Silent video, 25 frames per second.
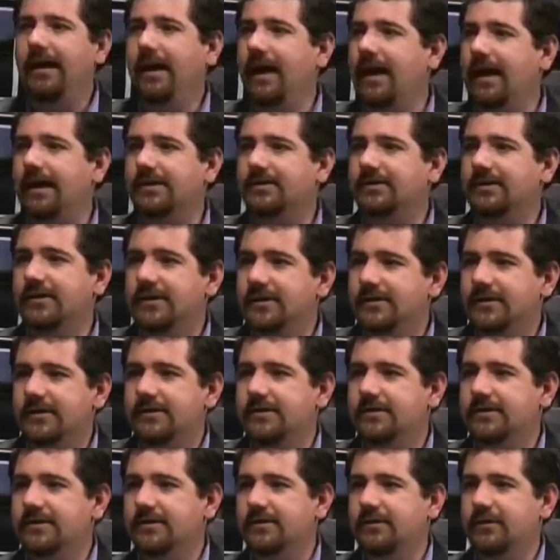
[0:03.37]
gosh,
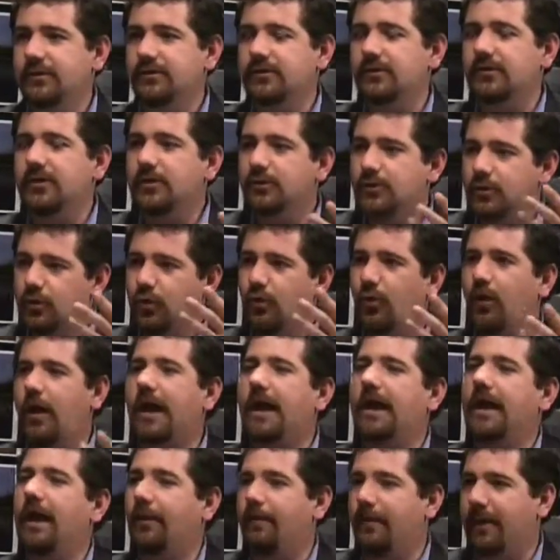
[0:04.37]
there's
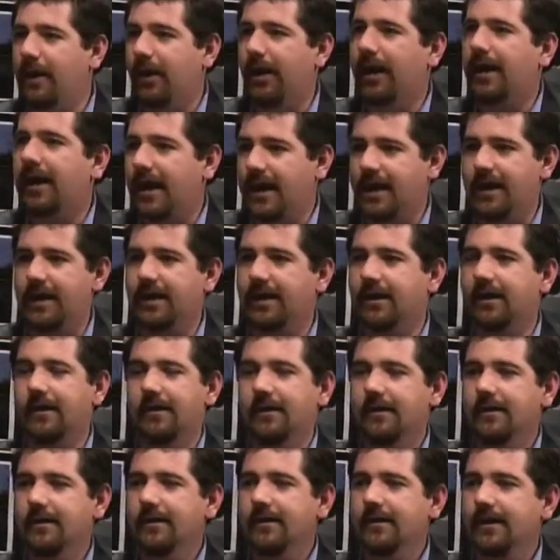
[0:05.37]
great Americana
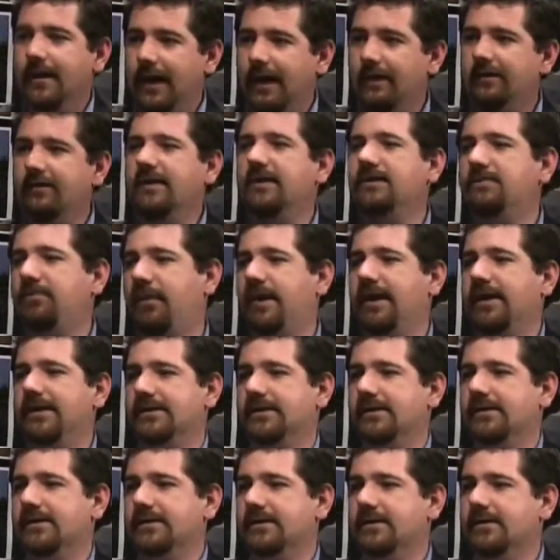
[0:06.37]
in these
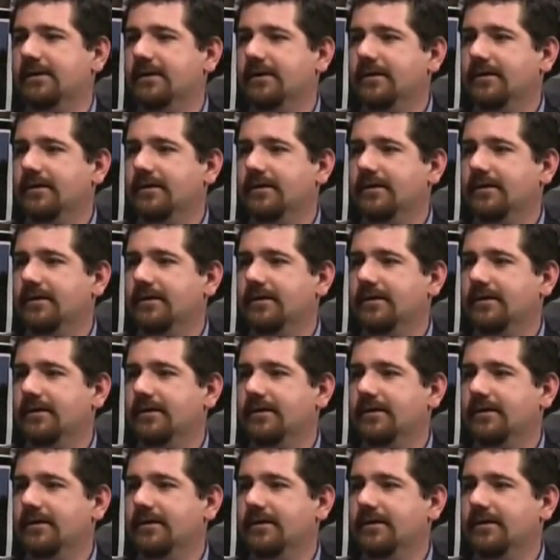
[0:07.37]
places.